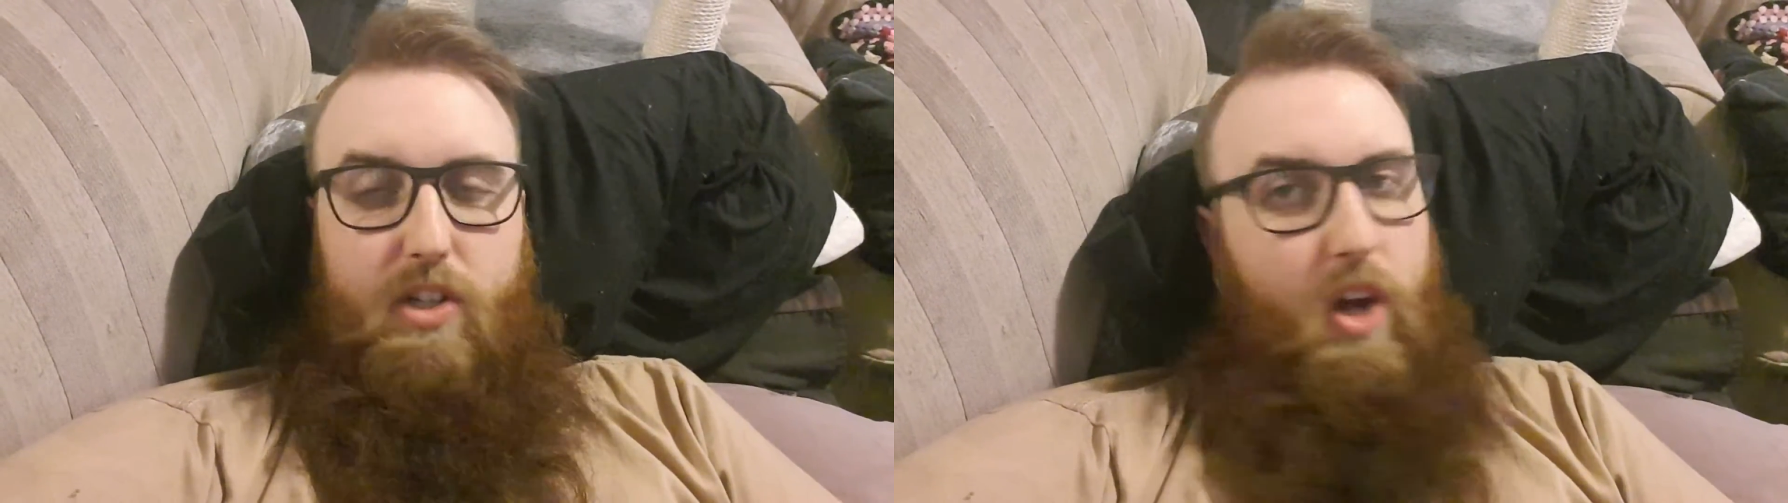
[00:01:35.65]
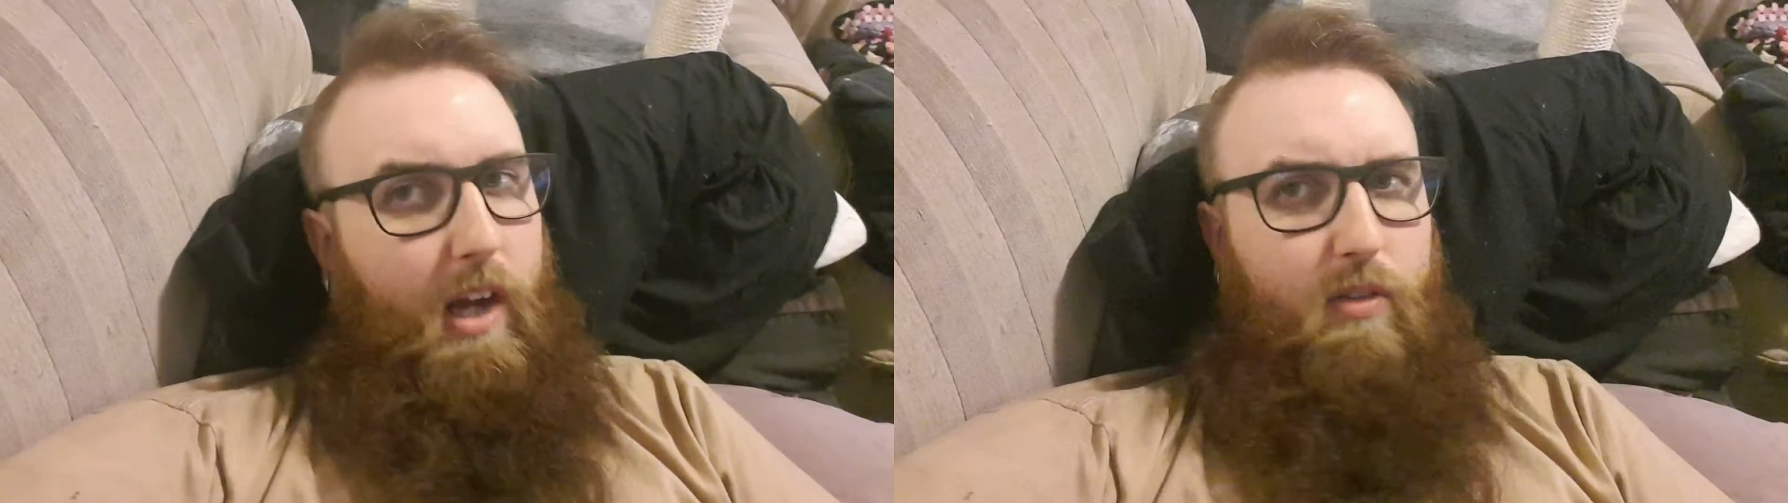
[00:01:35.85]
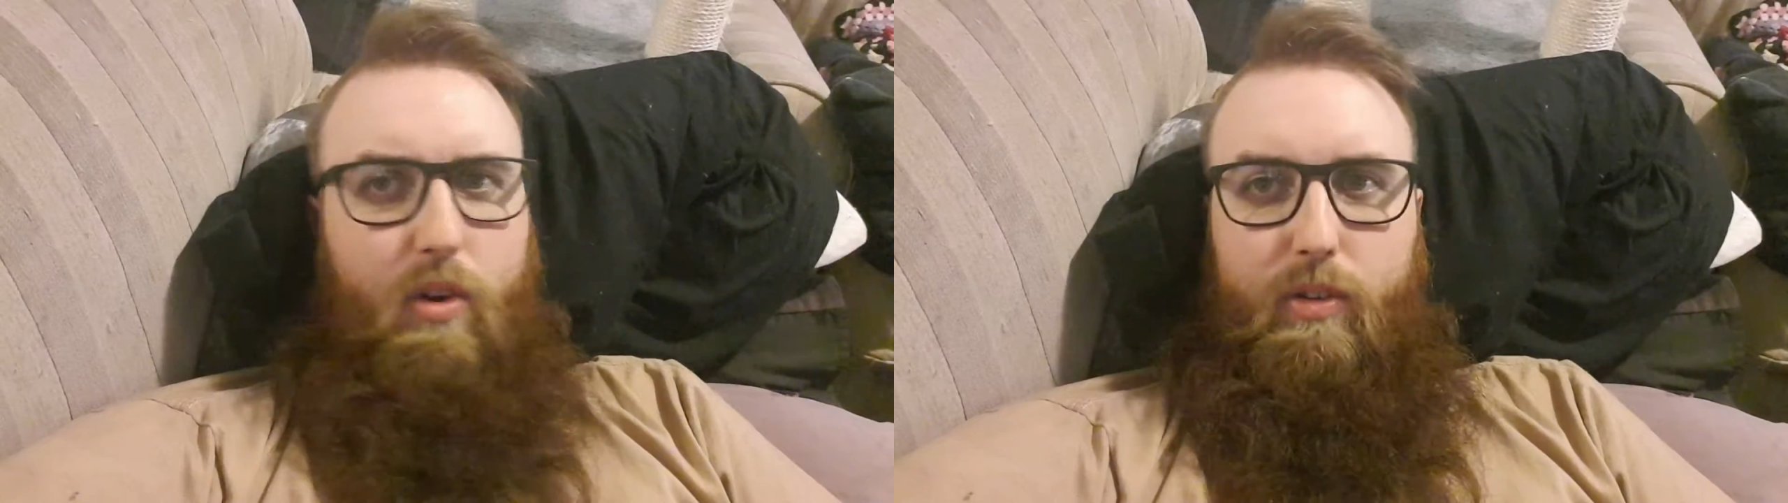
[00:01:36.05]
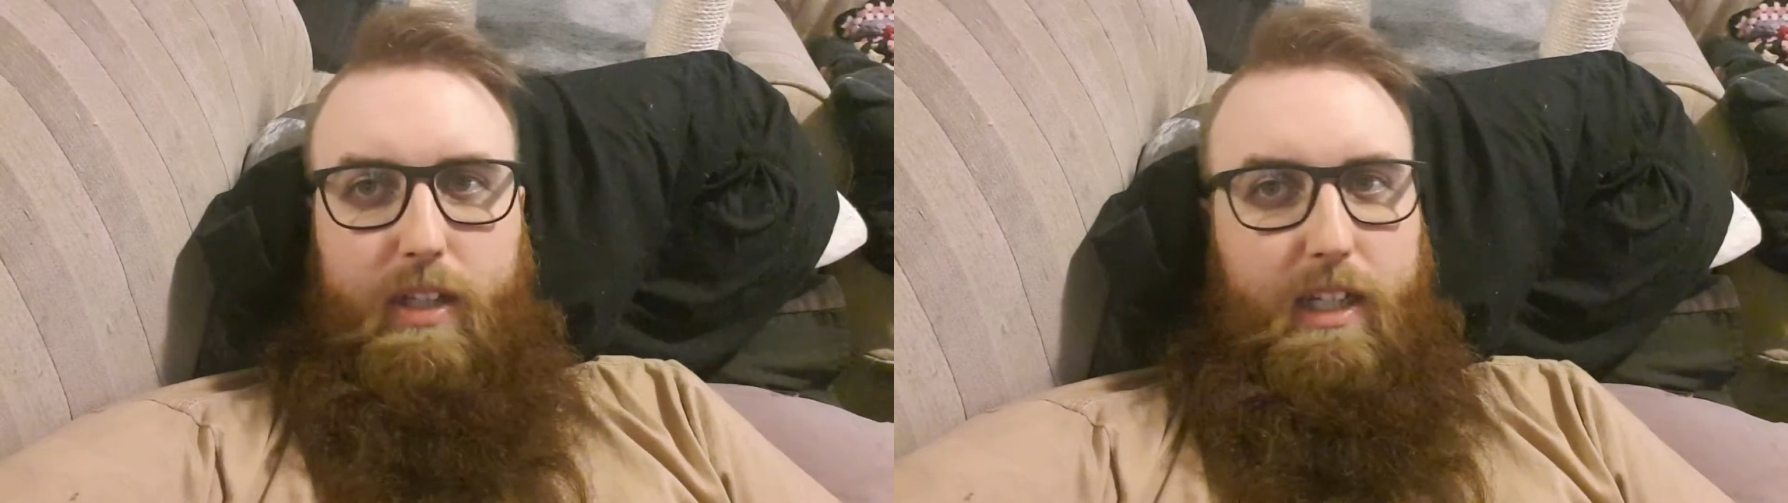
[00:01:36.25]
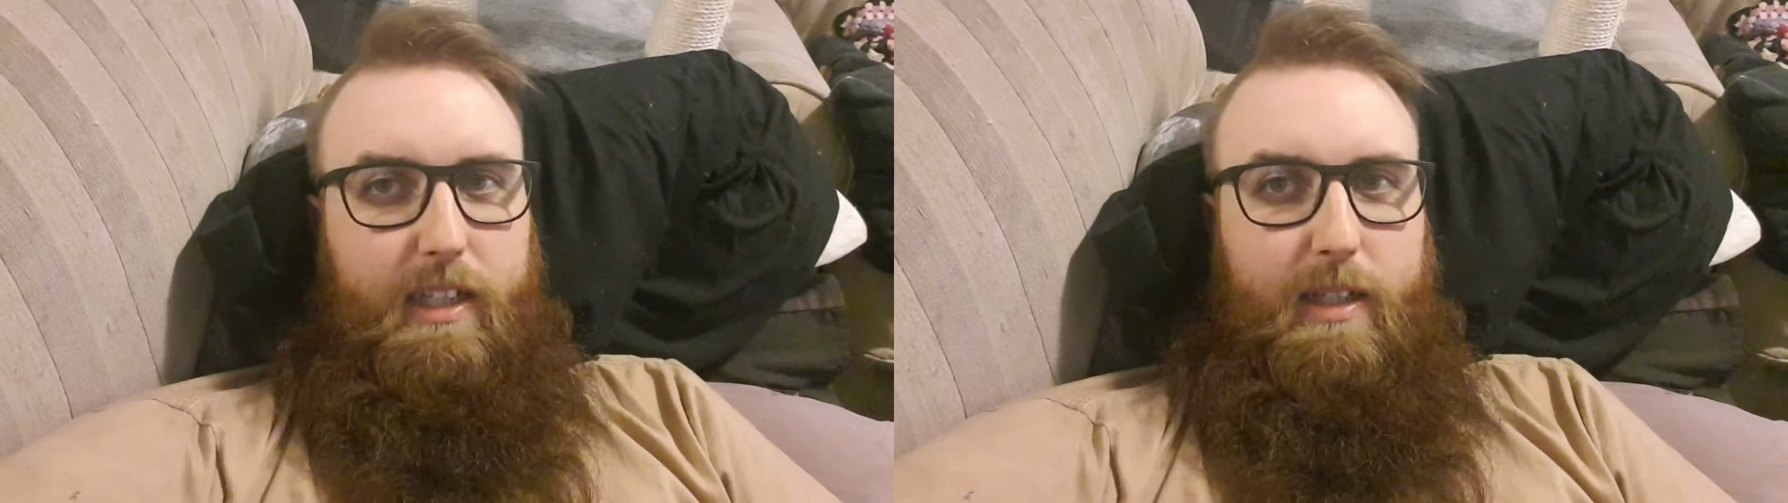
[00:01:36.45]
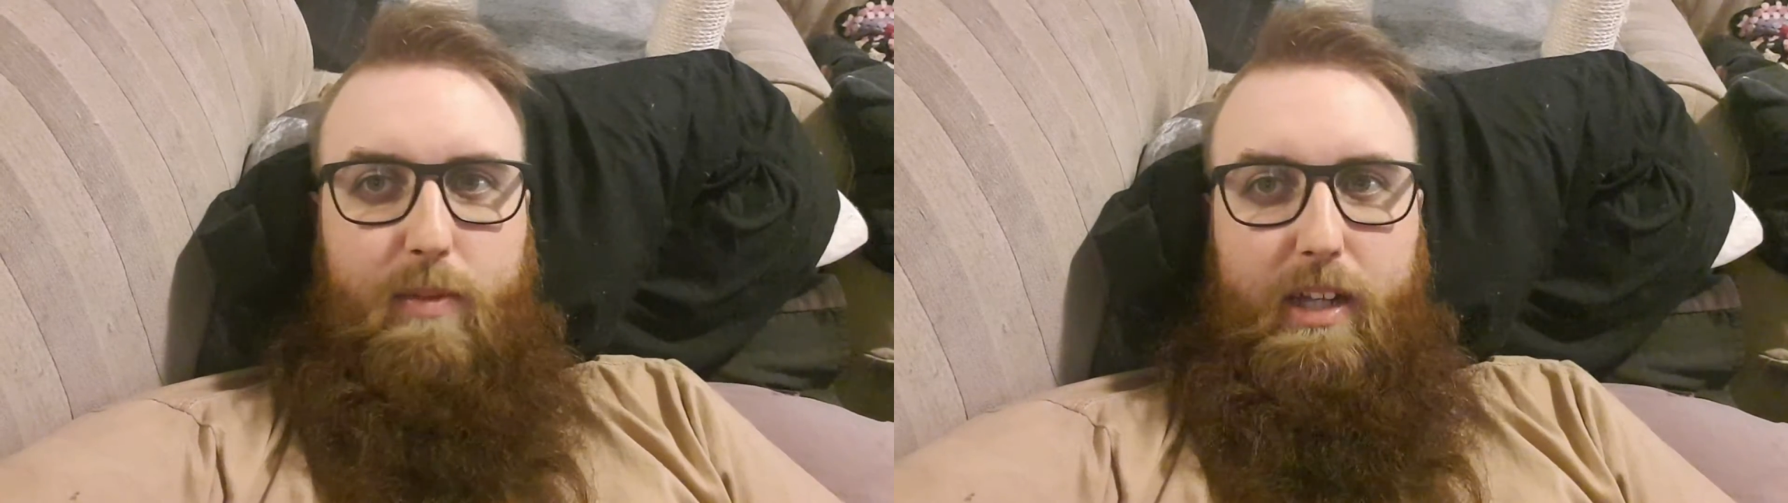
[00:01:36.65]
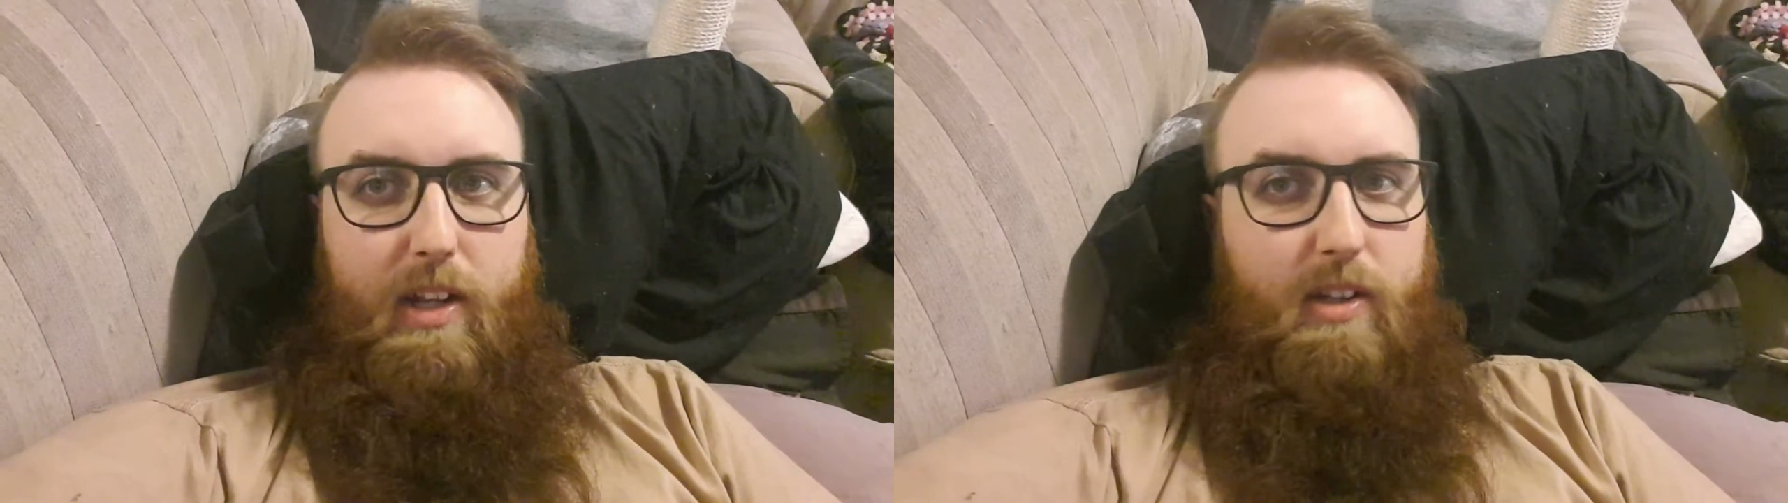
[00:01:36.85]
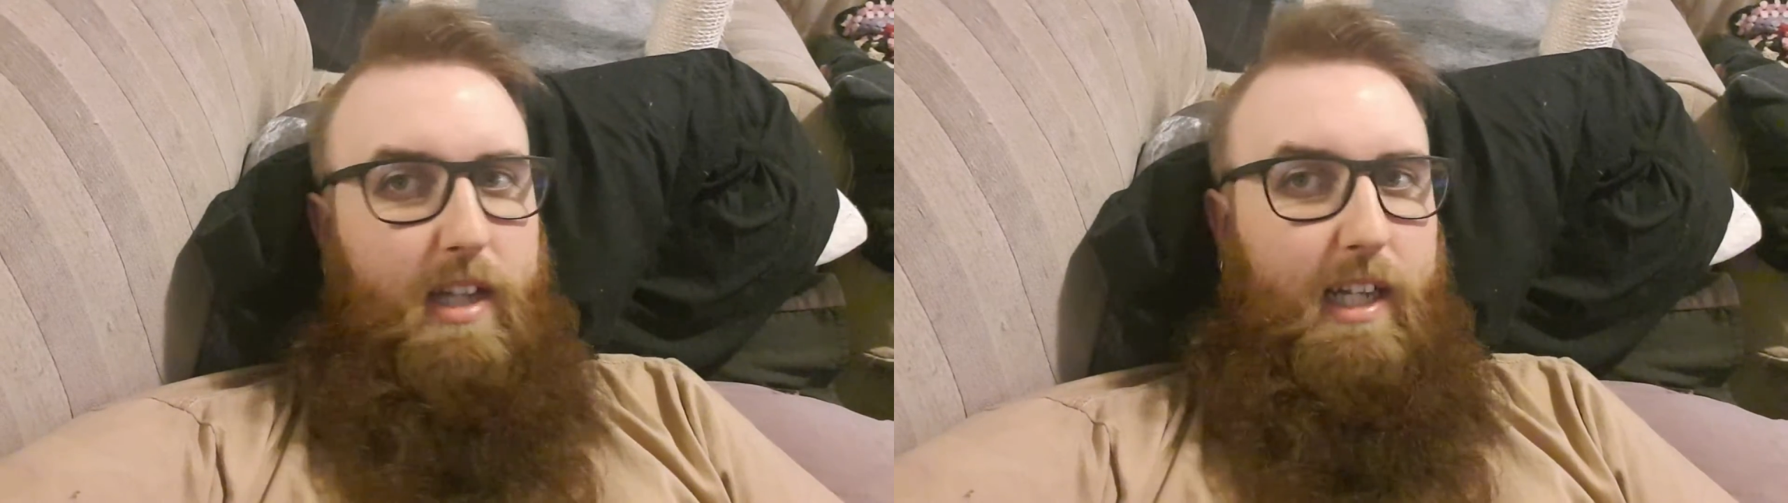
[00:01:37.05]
Tiger rolls hit somewhere though,